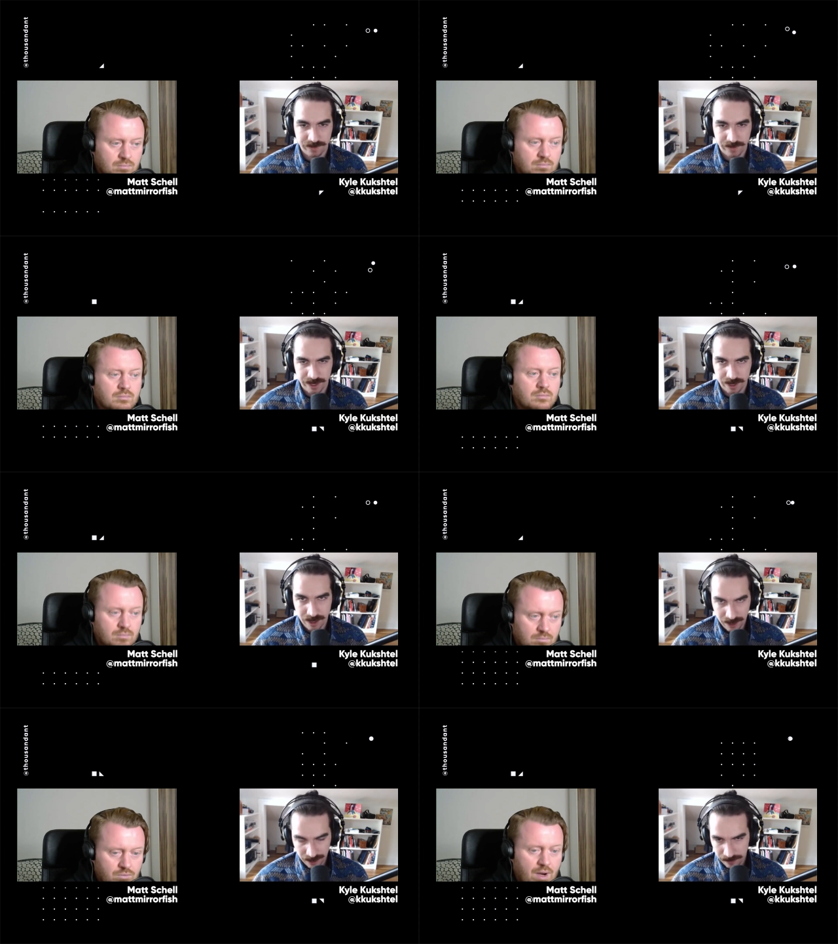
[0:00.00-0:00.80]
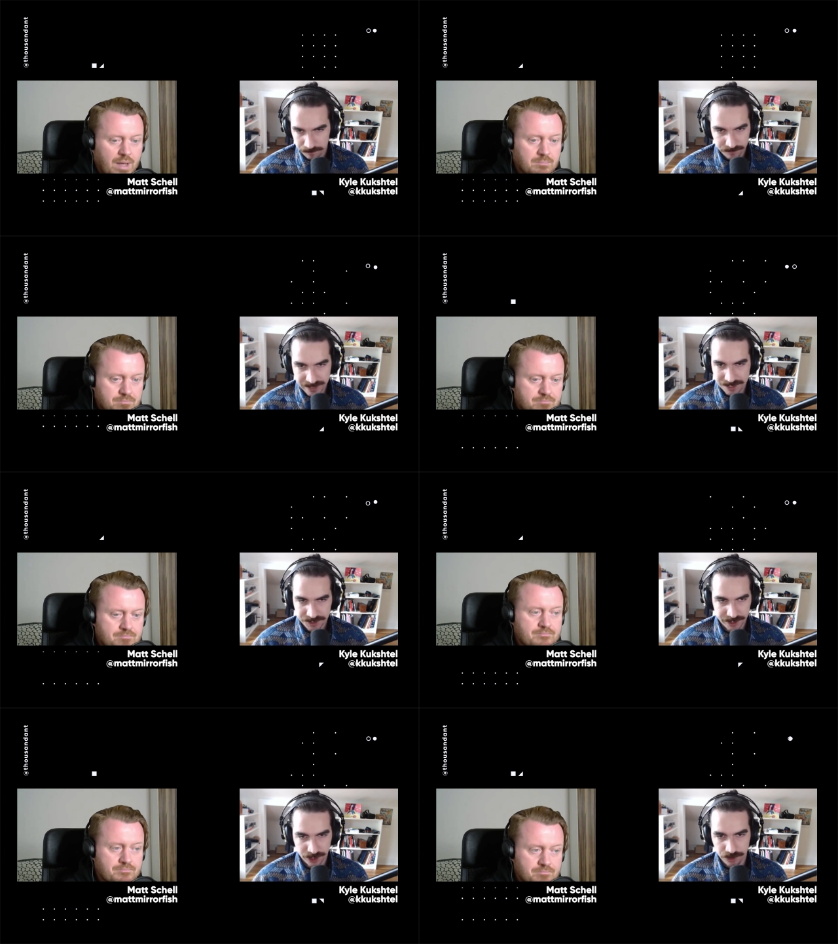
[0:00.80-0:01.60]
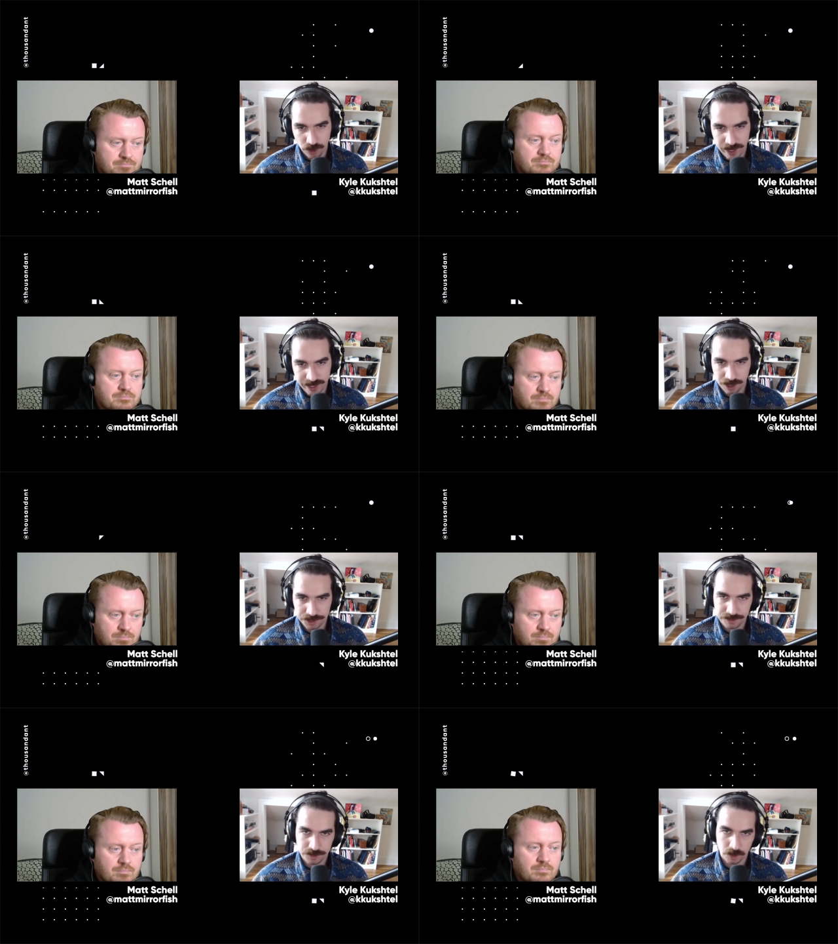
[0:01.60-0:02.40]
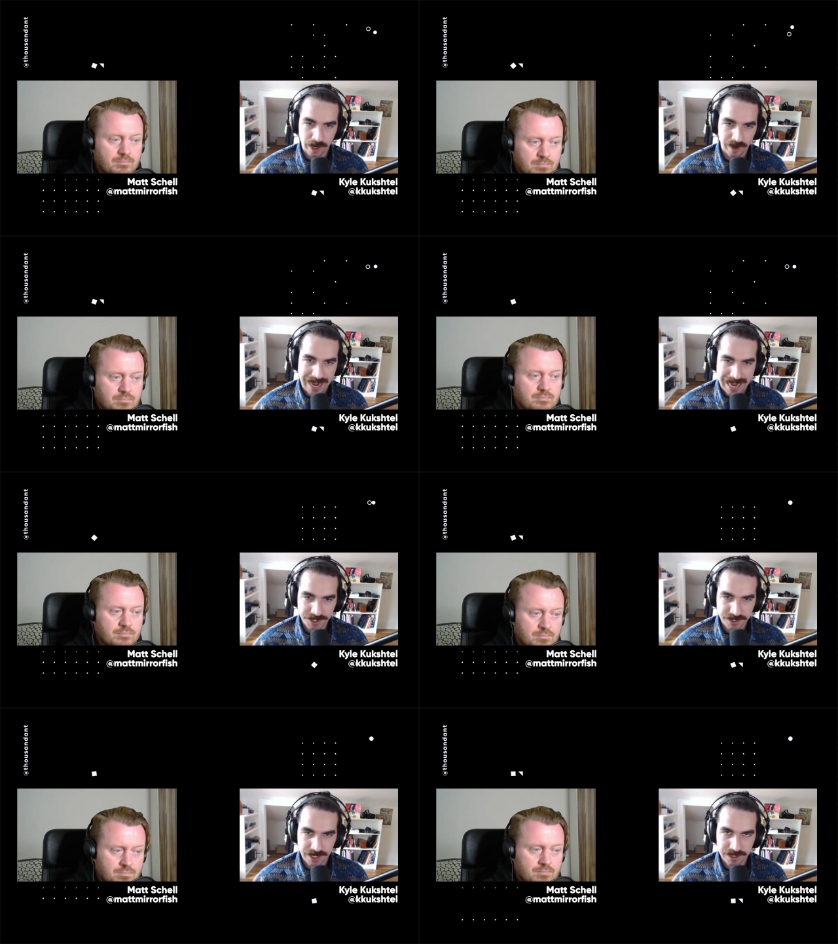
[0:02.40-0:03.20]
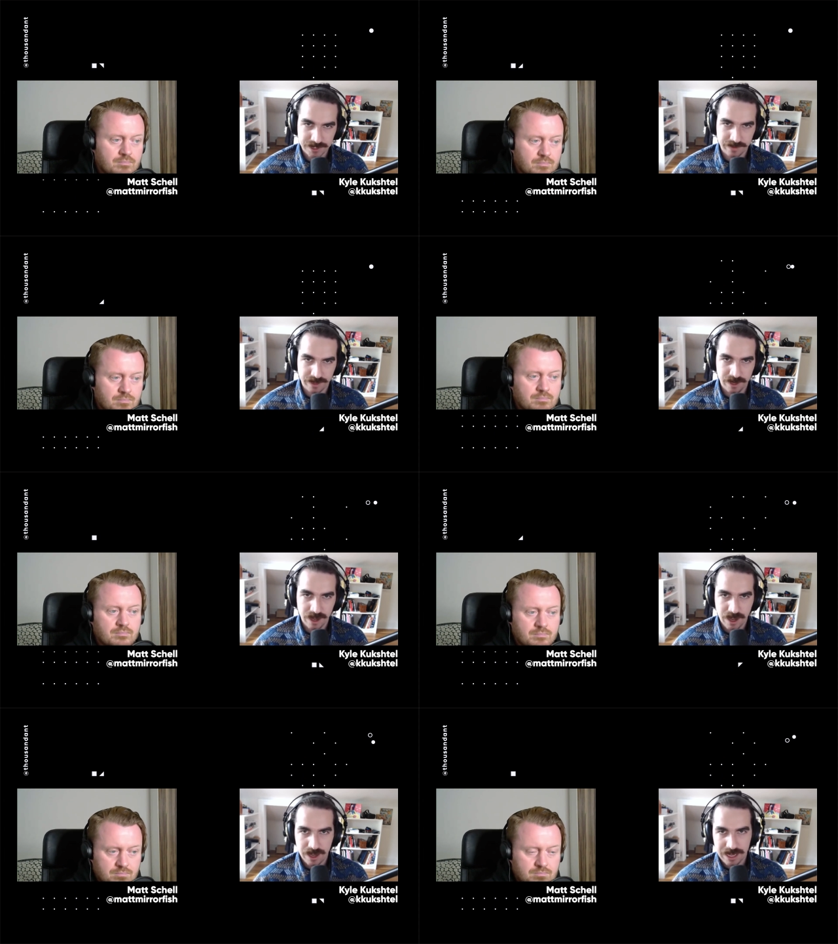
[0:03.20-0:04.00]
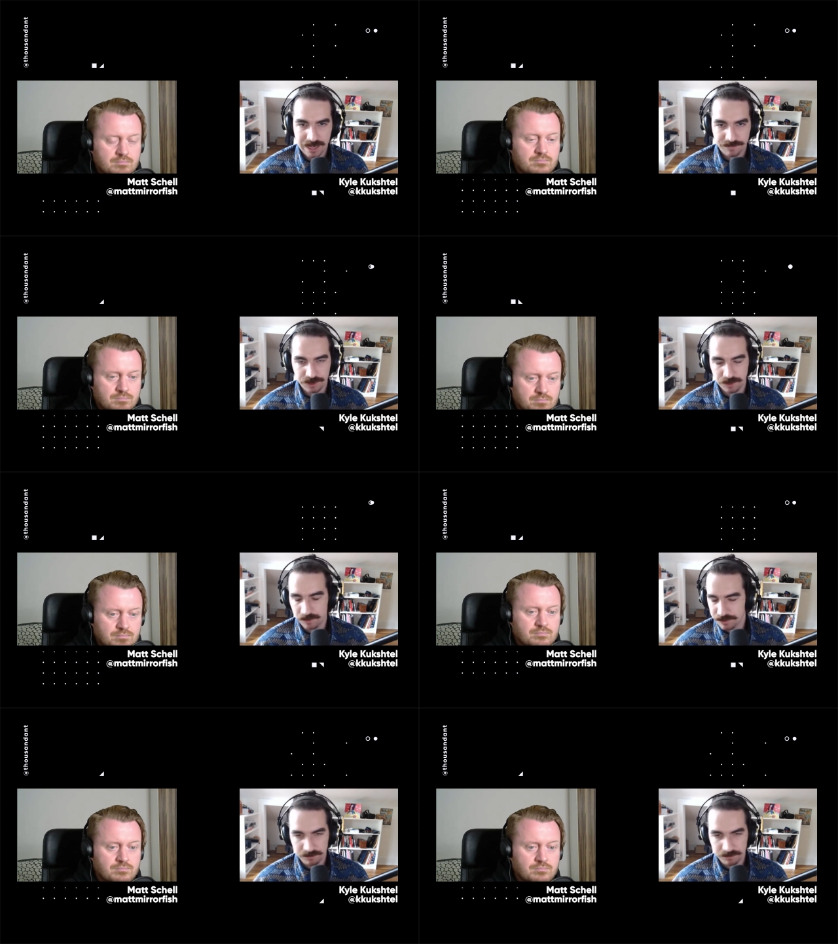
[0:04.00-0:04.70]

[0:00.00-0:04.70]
Speaker 1: and like, right. That's like annoying and also to require access. And then if you,